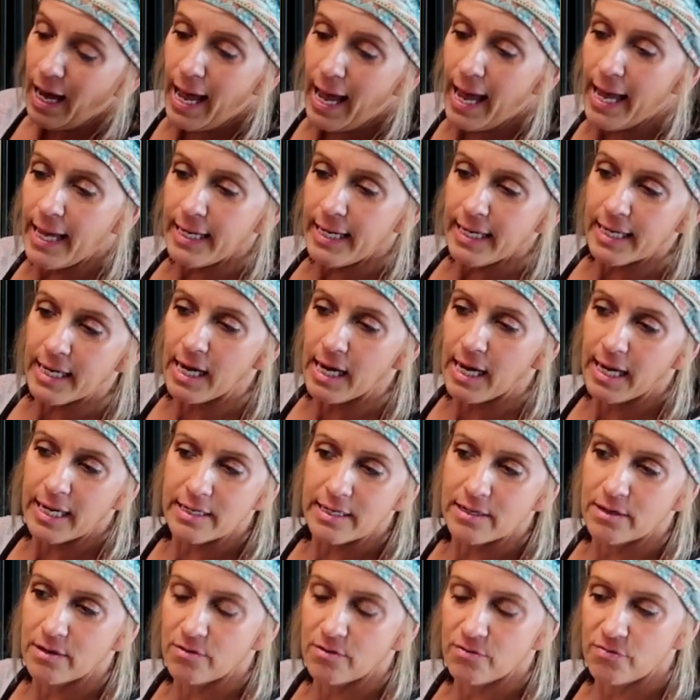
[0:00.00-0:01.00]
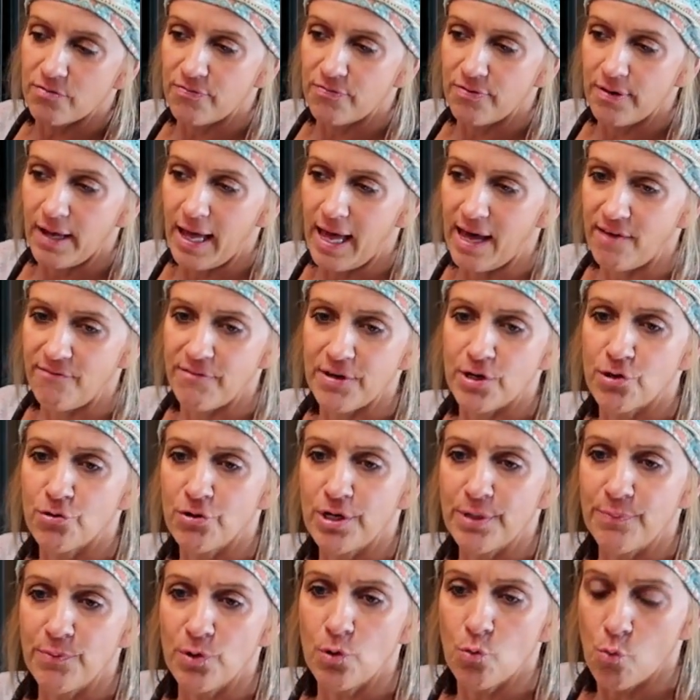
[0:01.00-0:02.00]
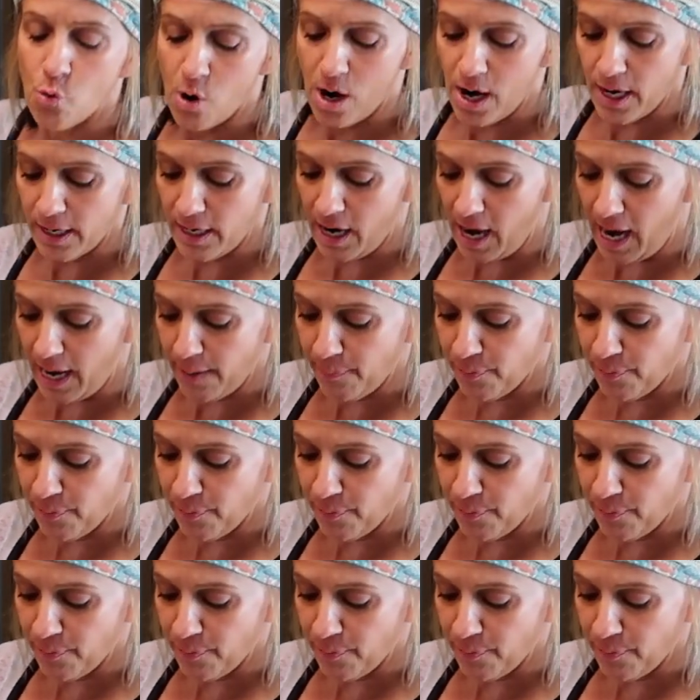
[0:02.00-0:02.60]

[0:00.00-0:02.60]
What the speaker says: any kind of heavy cream you want. I